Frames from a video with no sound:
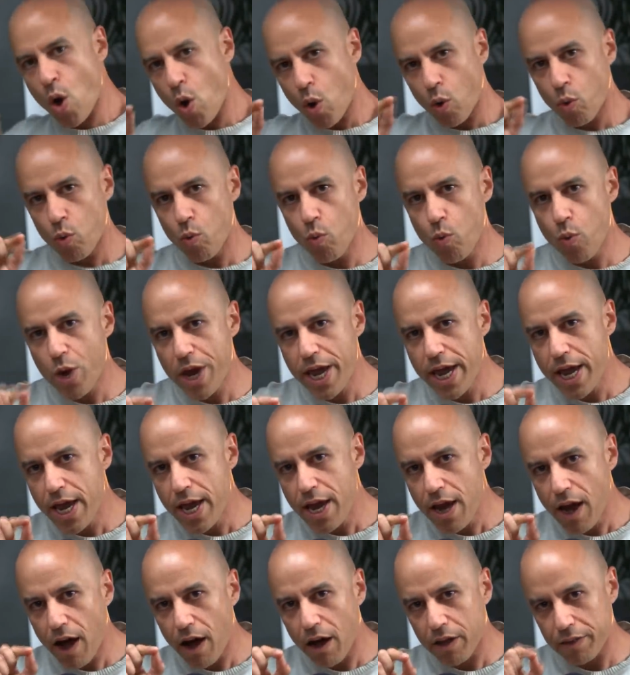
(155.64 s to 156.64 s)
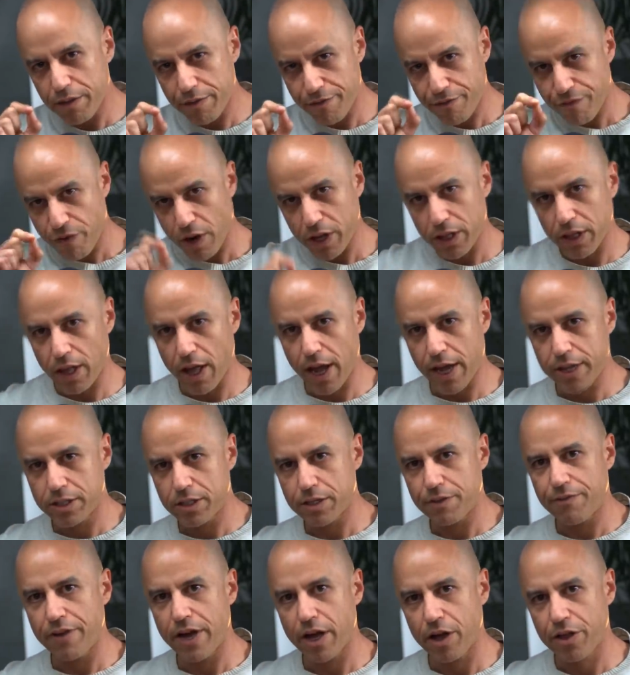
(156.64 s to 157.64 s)
We on the front
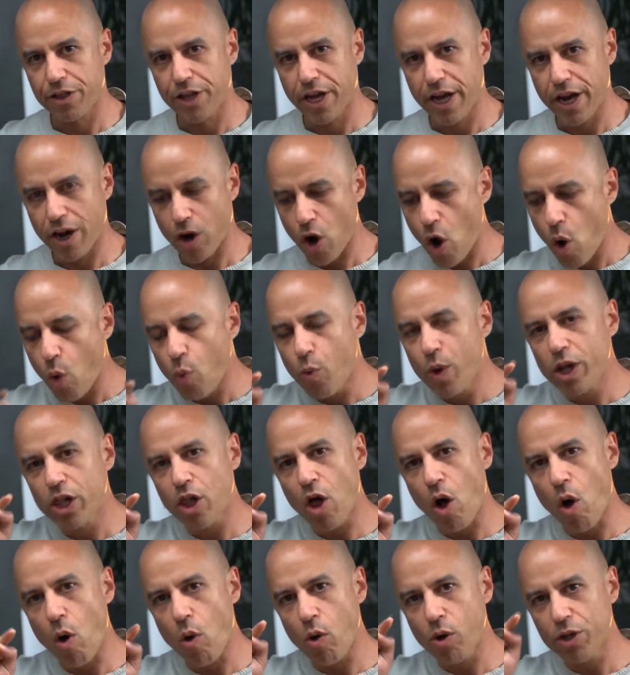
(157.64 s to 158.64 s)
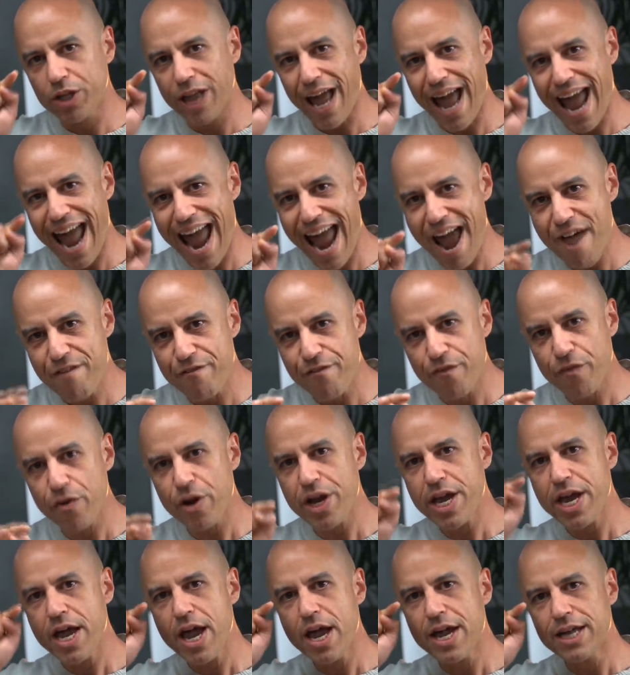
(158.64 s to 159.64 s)
lines of healthcare will hold
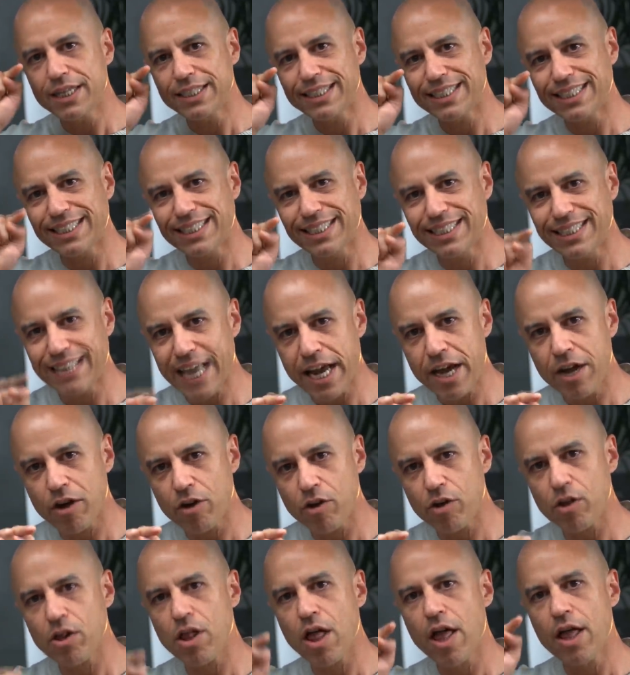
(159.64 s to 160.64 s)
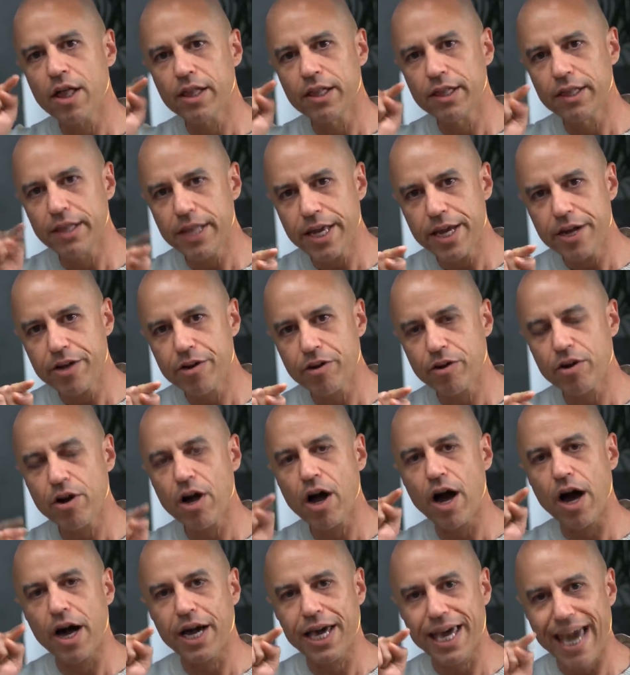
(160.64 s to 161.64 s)
every single
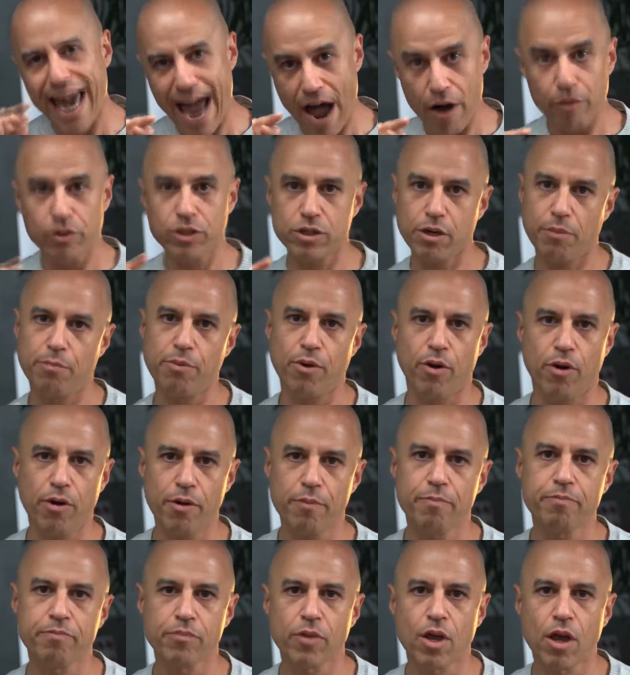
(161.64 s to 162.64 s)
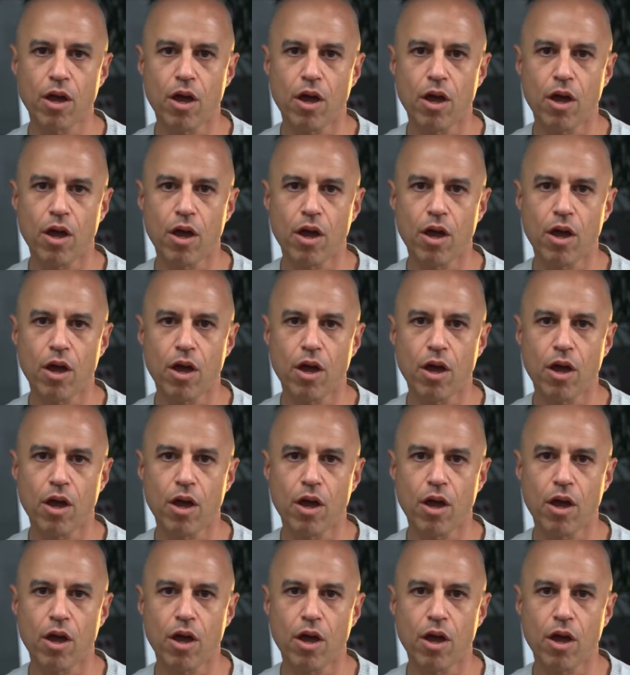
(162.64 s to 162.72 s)
leader accountable